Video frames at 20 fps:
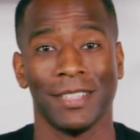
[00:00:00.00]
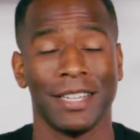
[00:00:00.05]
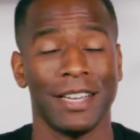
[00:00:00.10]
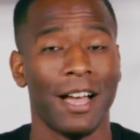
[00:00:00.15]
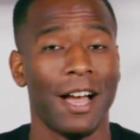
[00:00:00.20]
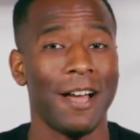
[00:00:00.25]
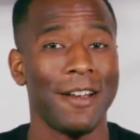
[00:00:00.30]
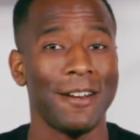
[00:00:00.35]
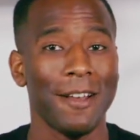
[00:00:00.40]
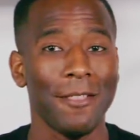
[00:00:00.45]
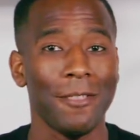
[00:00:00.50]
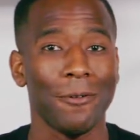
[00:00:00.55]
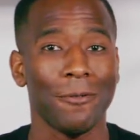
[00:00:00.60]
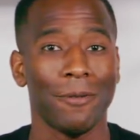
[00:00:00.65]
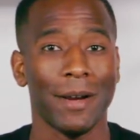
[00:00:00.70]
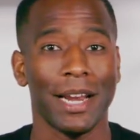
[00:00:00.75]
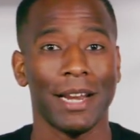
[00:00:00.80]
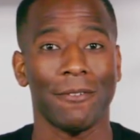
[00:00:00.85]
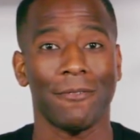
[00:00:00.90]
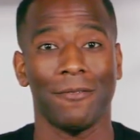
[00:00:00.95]
Another
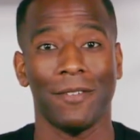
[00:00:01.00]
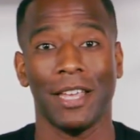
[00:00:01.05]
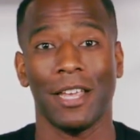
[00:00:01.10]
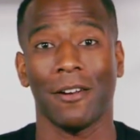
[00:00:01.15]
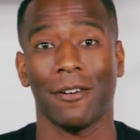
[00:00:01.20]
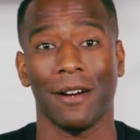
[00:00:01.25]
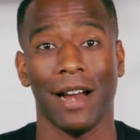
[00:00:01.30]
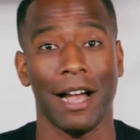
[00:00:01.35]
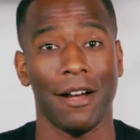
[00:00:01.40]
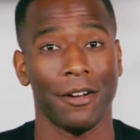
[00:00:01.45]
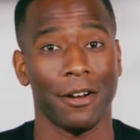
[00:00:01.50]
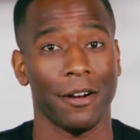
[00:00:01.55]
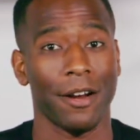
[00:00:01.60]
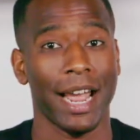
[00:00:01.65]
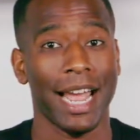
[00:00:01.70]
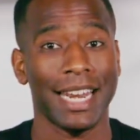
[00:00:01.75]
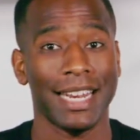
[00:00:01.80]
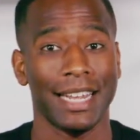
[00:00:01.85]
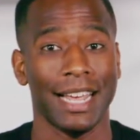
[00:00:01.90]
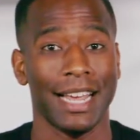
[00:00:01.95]
way to figure out your
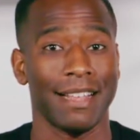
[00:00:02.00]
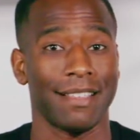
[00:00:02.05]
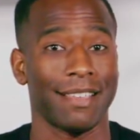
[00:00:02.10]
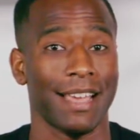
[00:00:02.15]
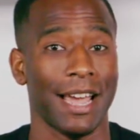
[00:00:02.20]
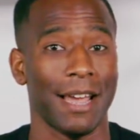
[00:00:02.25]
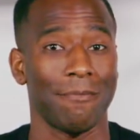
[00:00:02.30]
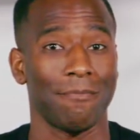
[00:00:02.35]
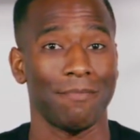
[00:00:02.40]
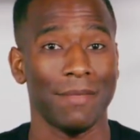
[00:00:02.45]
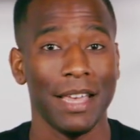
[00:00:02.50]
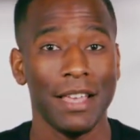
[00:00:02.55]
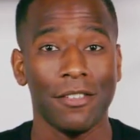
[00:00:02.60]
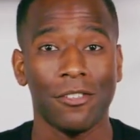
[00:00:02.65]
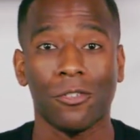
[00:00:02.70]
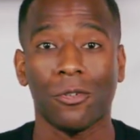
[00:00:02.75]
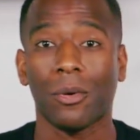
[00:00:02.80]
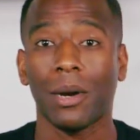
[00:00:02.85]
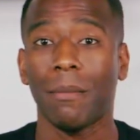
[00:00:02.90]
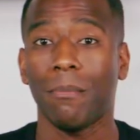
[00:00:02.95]
headlight type is
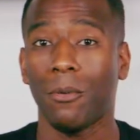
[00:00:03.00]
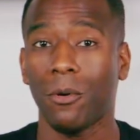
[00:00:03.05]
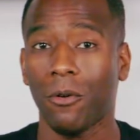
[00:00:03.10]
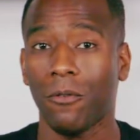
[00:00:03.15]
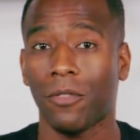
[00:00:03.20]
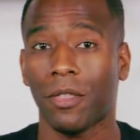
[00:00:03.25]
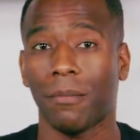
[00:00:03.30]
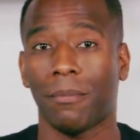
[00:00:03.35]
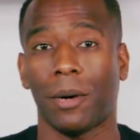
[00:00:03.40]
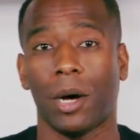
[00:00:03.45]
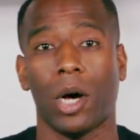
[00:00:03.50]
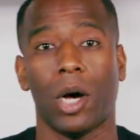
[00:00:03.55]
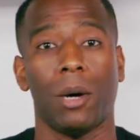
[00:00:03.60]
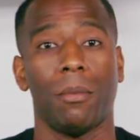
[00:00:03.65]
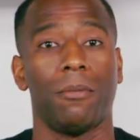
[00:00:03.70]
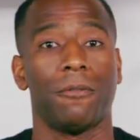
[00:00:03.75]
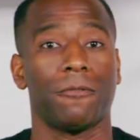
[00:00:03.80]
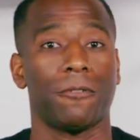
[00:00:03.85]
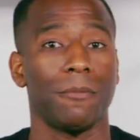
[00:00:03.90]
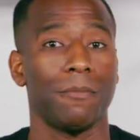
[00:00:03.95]
to remove the bulb
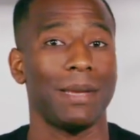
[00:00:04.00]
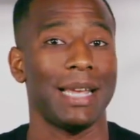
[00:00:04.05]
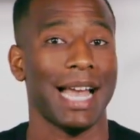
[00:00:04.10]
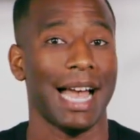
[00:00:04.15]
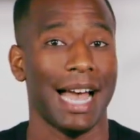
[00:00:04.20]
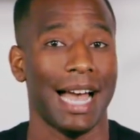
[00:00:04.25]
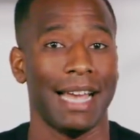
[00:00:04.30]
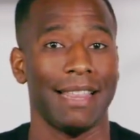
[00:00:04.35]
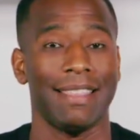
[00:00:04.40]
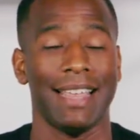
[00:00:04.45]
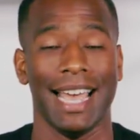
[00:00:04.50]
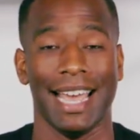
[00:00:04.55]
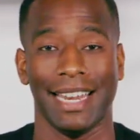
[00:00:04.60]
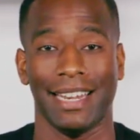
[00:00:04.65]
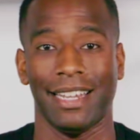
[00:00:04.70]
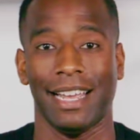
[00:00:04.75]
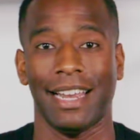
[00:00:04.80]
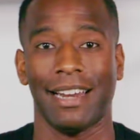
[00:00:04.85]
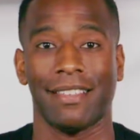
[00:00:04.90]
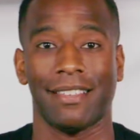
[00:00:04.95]
from behind the
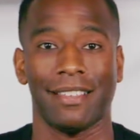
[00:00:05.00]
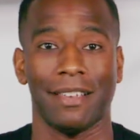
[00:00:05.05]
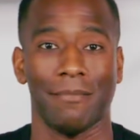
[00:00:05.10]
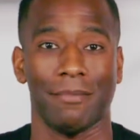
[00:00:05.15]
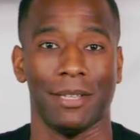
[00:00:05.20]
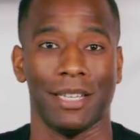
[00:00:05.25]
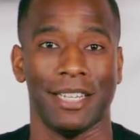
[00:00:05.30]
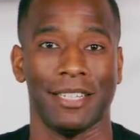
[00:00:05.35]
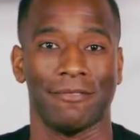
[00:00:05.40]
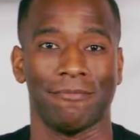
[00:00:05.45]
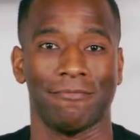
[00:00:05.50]
headlight assembly.